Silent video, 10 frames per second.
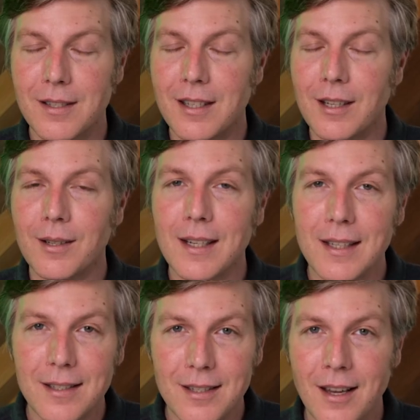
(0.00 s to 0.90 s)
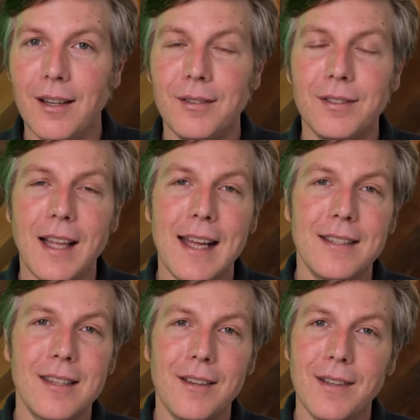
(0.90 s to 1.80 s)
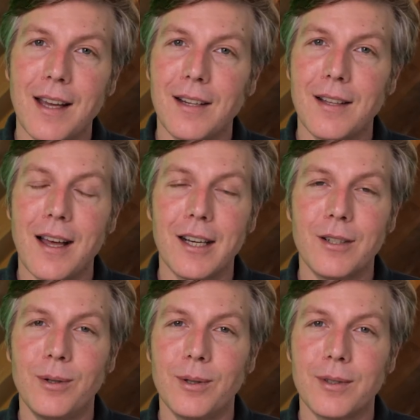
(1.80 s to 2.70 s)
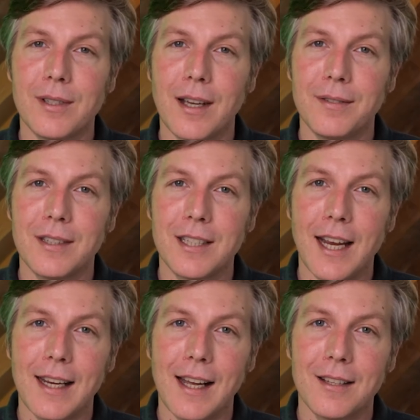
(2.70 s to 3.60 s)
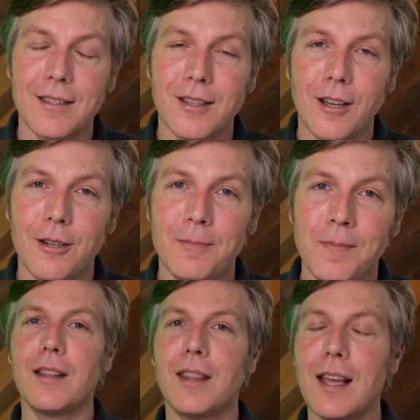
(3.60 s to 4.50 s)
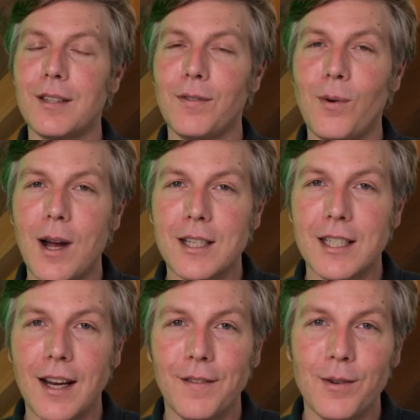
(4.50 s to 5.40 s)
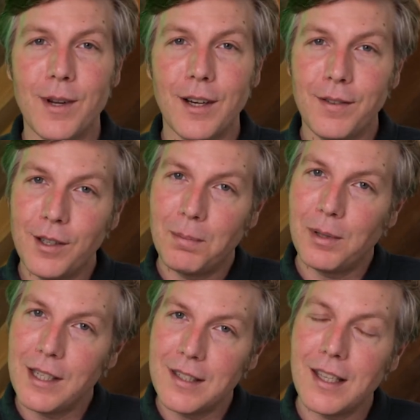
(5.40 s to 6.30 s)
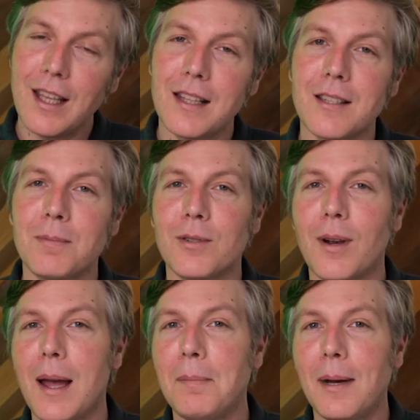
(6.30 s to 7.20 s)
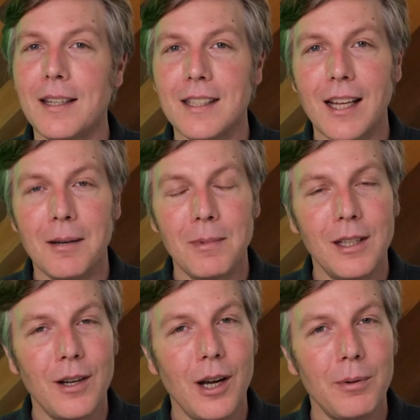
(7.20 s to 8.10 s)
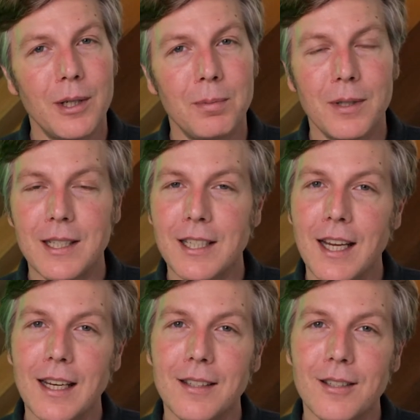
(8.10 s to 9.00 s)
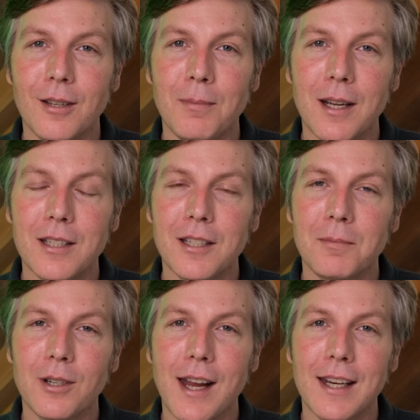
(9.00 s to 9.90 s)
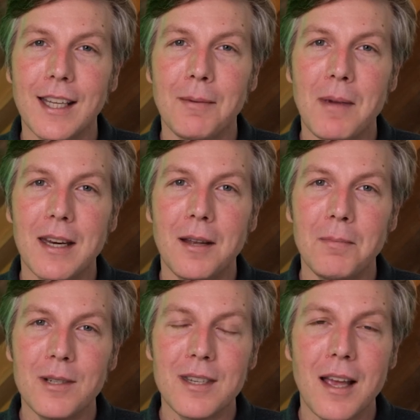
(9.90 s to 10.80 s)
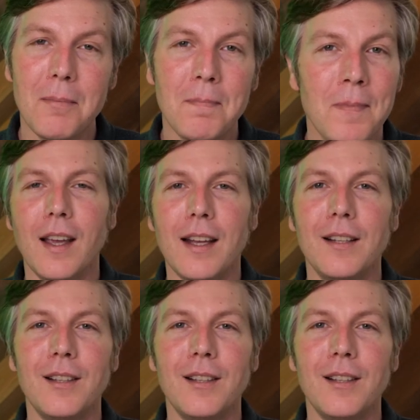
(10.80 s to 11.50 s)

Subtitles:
series of lights. They've got a lot of cool stuff to check out. So thanks for watching, everyone. If you could please hit that subscribe button down below, I would appreciate it so much. I'm trying to get my numbers up, and